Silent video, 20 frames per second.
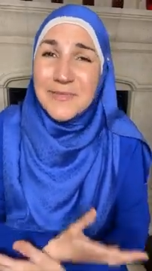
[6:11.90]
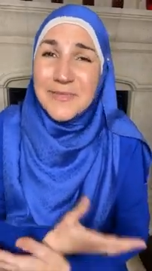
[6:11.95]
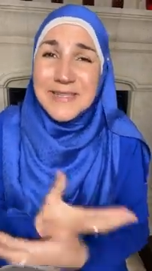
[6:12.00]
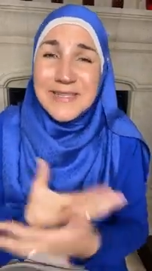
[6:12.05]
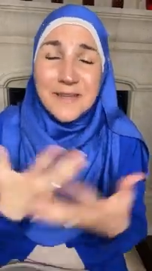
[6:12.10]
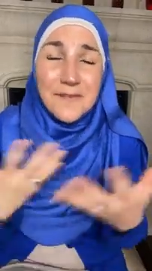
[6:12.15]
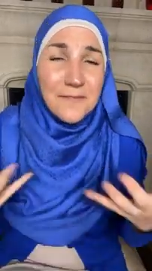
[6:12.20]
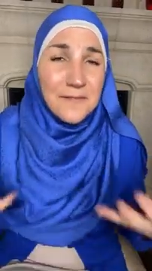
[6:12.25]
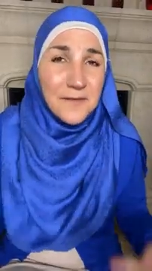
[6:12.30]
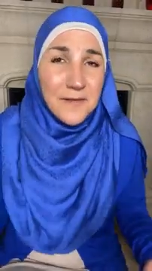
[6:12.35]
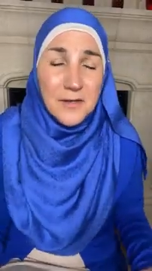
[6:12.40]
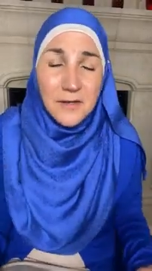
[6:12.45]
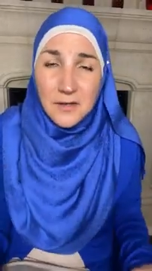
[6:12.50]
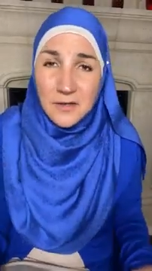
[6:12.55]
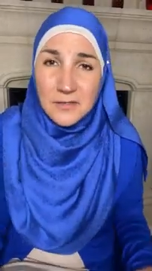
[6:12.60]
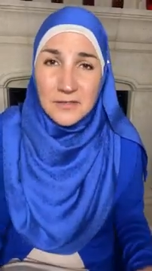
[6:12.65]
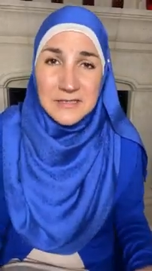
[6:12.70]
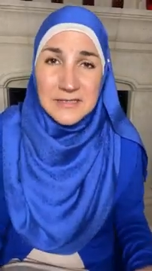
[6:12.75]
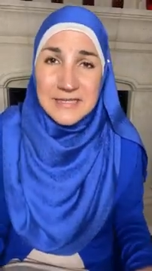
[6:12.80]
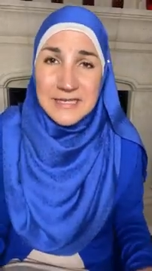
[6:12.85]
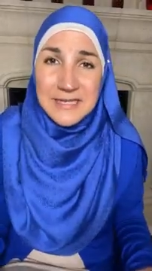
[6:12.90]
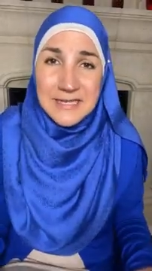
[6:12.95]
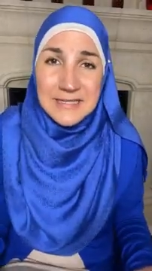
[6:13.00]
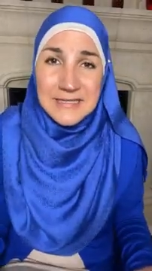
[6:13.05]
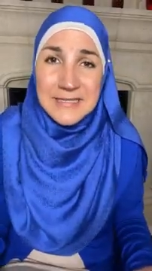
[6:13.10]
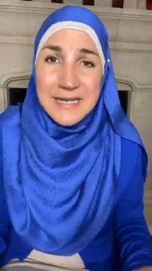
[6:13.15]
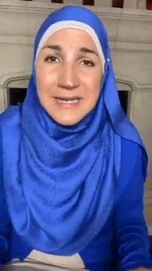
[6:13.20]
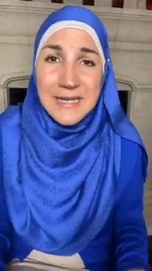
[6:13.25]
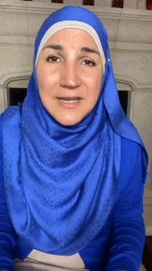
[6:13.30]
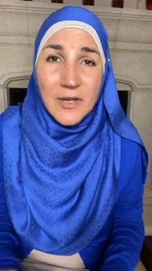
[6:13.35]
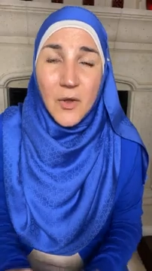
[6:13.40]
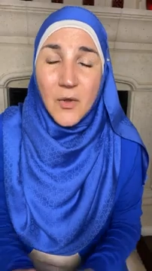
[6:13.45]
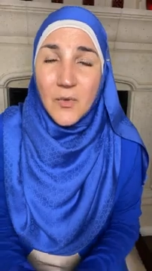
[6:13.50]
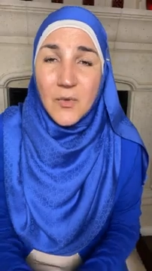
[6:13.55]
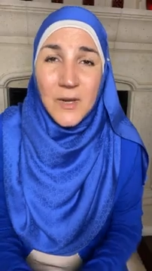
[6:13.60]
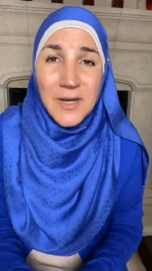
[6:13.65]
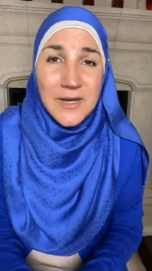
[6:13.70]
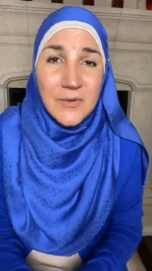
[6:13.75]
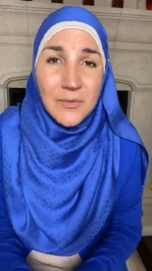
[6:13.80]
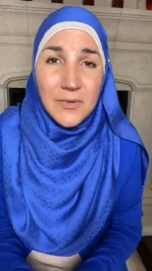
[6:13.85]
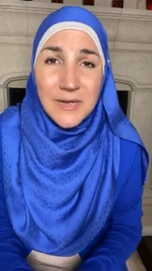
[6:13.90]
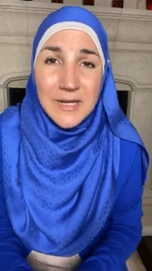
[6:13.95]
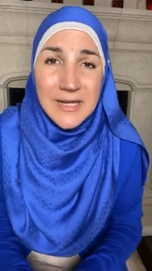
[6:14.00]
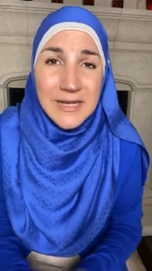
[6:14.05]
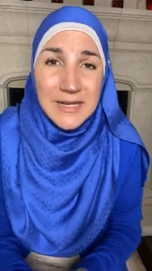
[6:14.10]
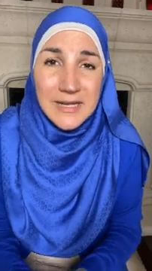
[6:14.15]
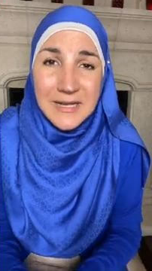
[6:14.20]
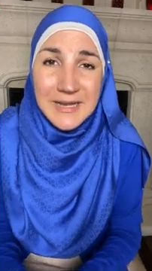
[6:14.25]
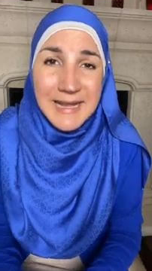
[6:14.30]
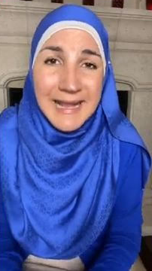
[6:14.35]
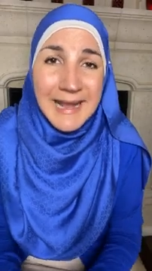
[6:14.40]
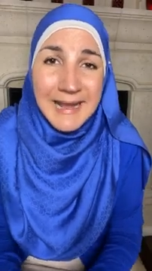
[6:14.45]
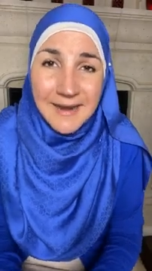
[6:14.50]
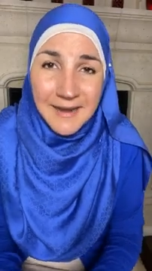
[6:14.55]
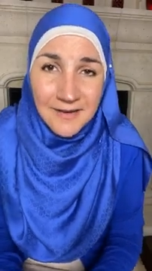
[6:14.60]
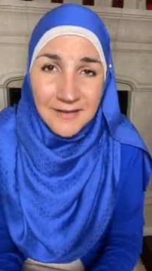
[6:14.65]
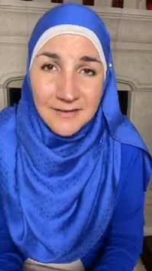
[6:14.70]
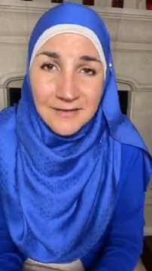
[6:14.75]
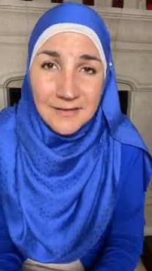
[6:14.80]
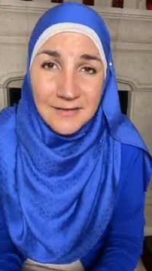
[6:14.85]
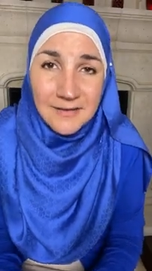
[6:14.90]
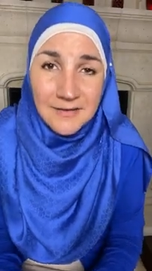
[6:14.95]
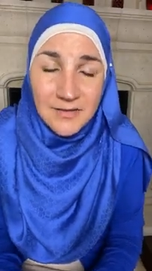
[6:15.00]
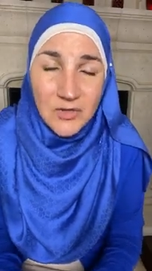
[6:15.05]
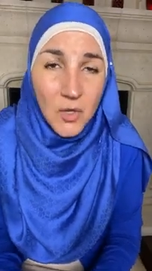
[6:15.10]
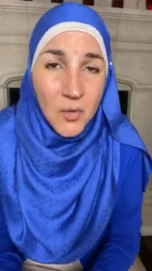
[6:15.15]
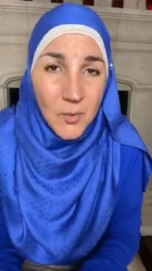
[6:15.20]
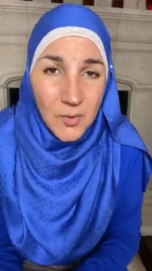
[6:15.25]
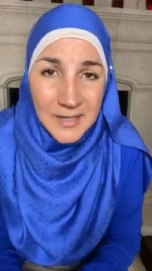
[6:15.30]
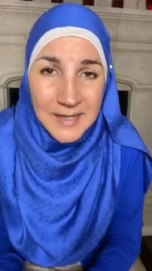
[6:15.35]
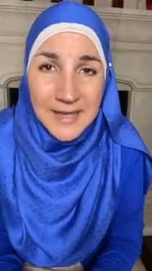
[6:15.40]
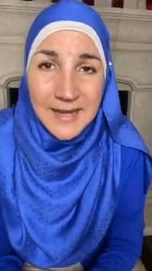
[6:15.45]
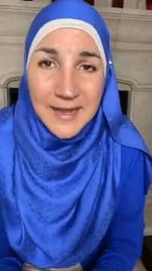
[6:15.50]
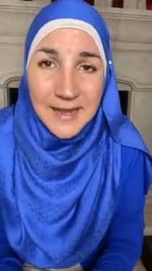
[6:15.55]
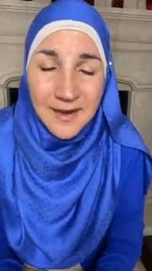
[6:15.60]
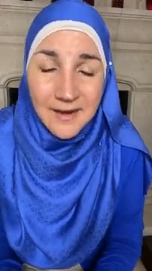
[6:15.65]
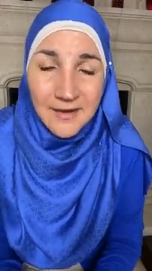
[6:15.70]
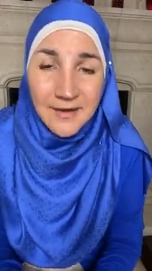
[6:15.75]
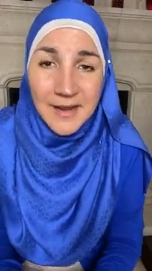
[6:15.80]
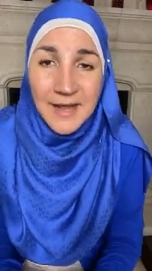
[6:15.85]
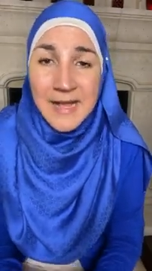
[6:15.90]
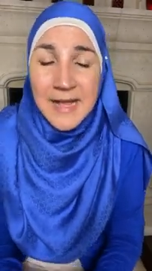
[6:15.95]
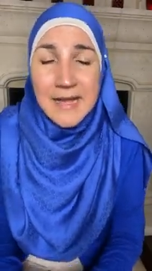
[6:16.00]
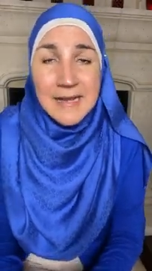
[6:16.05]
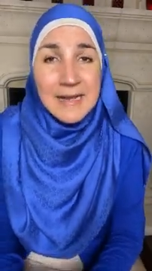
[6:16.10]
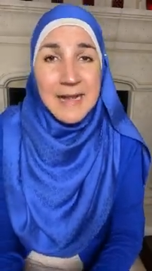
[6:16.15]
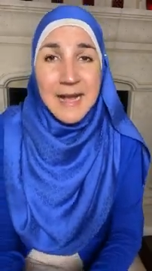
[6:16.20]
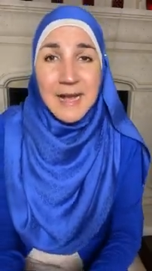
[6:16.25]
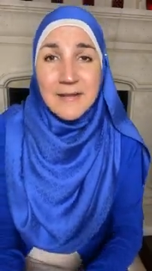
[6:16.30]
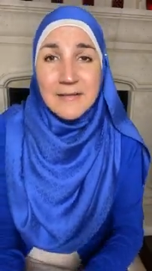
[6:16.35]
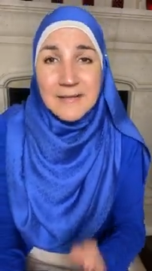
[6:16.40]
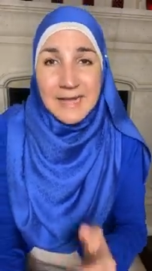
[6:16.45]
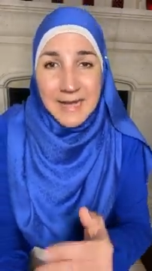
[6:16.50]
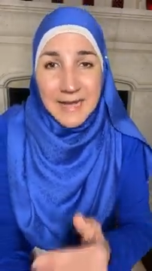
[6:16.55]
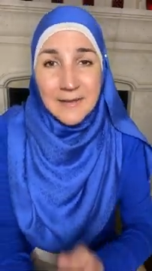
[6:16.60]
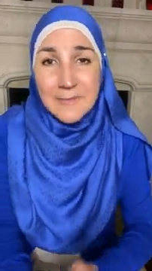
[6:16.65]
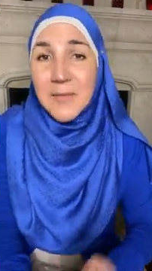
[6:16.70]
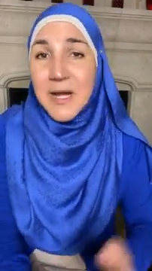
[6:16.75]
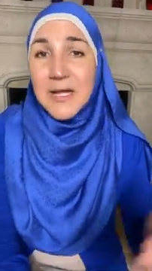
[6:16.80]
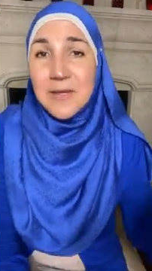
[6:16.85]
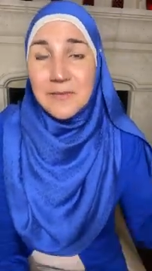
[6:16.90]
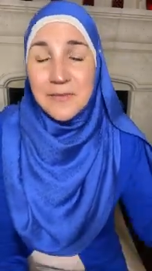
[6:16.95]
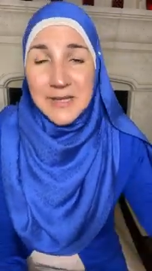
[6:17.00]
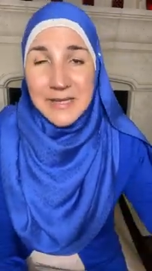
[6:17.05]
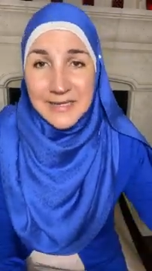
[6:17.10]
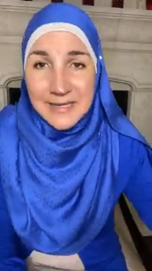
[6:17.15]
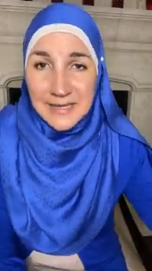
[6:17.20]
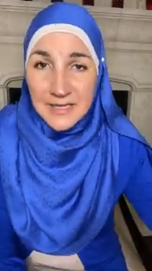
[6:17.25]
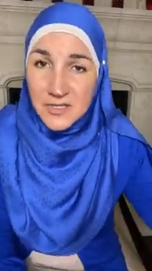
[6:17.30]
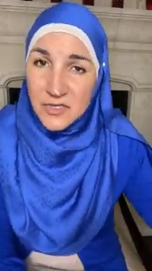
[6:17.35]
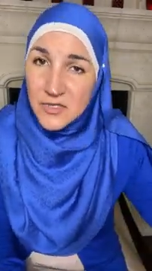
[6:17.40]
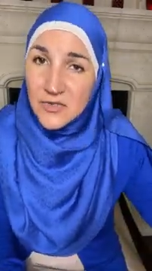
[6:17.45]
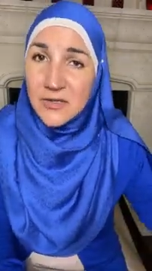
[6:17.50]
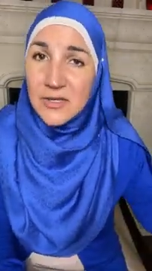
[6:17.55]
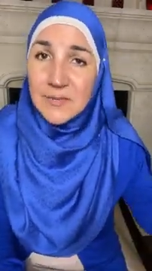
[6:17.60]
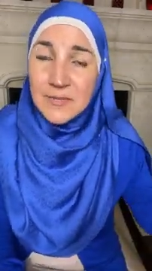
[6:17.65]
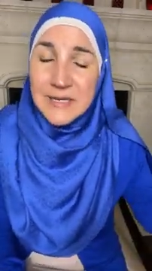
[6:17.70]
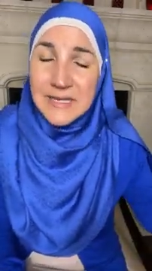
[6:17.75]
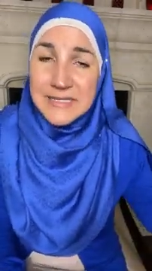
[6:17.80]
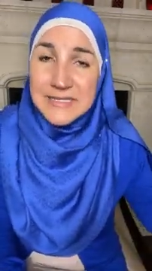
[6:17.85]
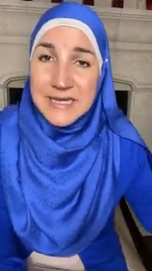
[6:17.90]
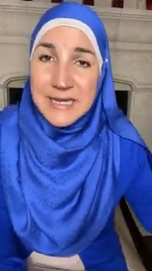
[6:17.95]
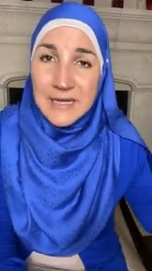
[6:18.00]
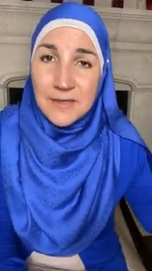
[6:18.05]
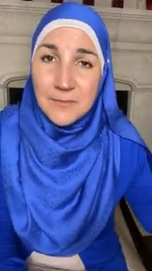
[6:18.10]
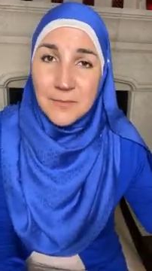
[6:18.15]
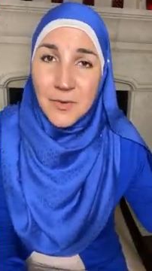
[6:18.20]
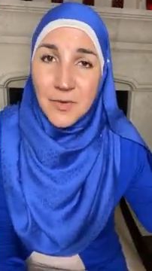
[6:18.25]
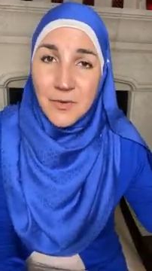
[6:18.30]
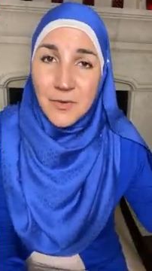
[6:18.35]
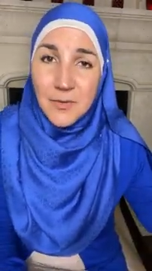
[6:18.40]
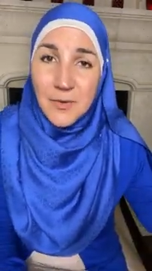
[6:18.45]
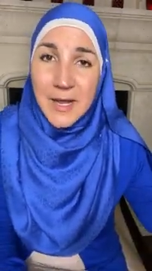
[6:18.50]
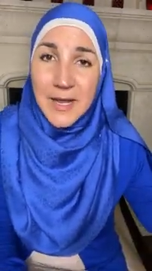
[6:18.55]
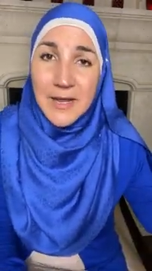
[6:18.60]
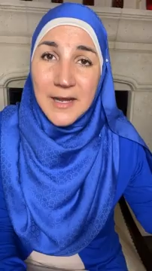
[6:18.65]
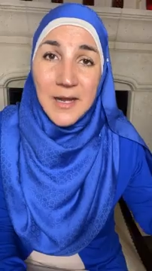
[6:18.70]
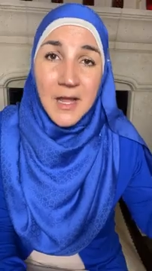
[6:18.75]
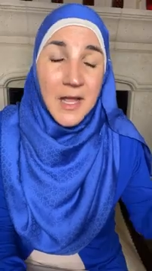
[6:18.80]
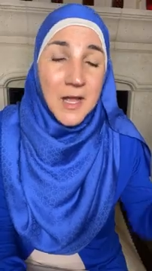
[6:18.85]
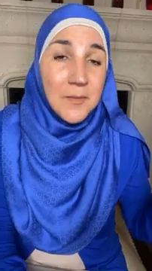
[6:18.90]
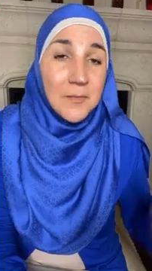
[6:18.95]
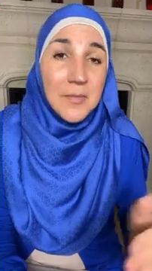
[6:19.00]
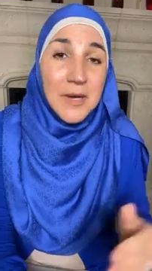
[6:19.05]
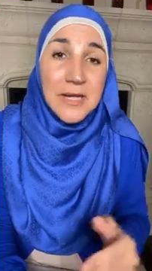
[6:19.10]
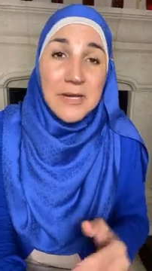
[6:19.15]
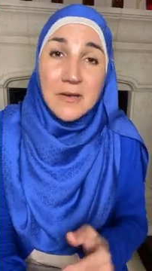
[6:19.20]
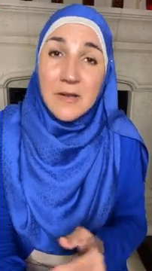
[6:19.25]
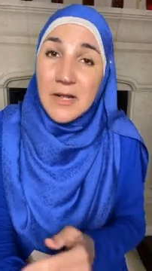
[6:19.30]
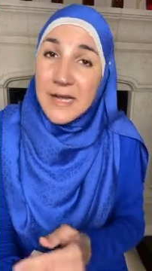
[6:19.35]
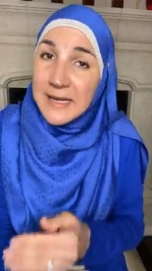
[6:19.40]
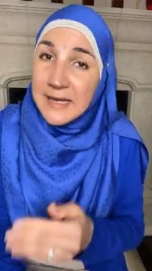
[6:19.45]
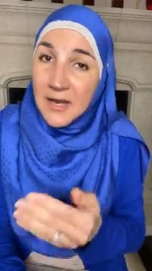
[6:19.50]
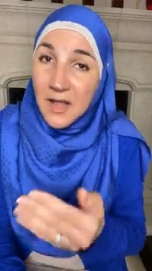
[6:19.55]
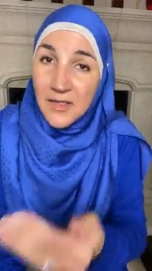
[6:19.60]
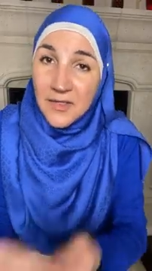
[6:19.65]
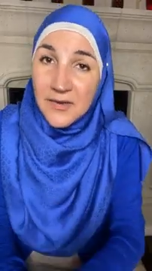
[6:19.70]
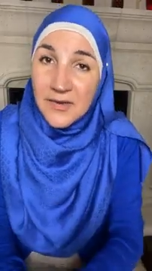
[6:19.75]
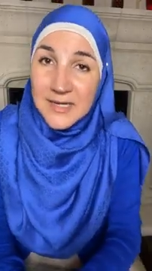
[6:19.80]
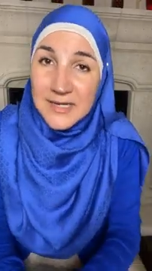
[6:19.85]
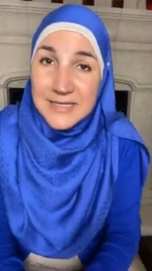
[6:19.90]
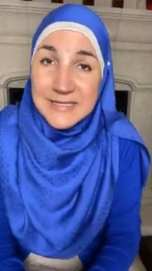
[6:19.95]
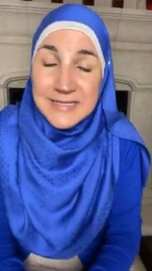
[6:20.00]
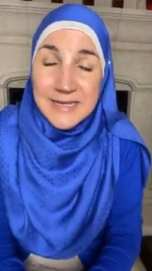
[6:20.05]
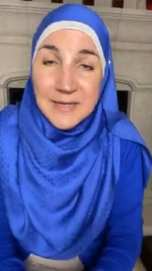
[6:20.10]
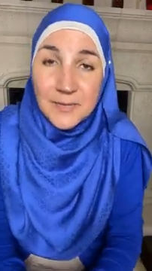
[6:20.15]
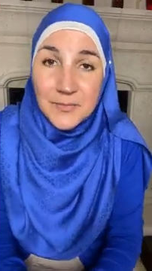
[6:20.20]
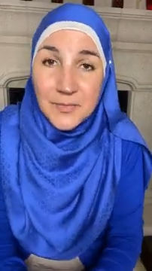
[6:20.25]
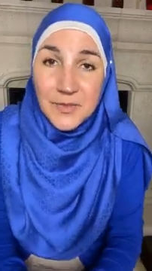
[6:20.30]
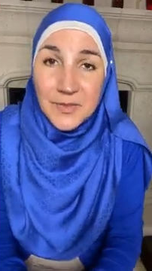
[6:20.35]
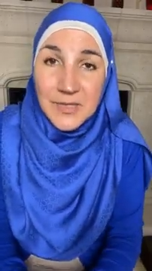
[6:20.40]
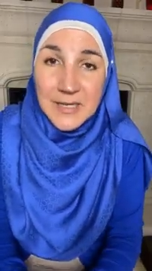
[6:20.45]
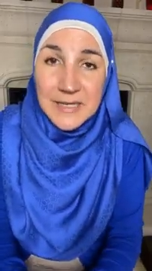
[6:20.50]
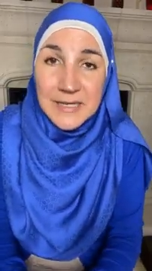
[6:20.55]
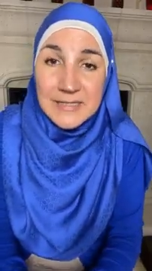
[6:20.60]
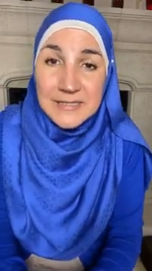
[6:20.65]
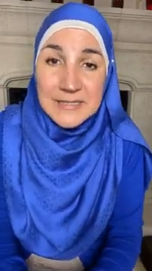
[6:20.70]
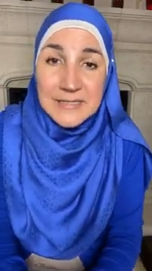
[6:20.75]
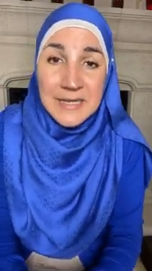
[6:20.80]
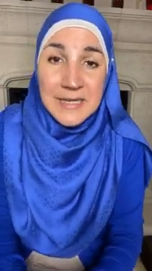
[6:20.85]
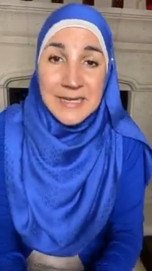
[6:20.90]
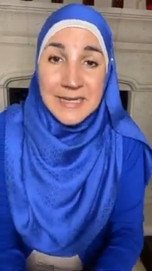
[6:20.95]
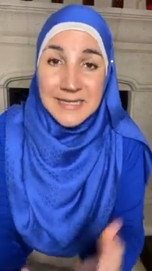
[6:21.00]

difficulties, and no one really cared. No one cared. Now, that might be an extreme example, right? But another example is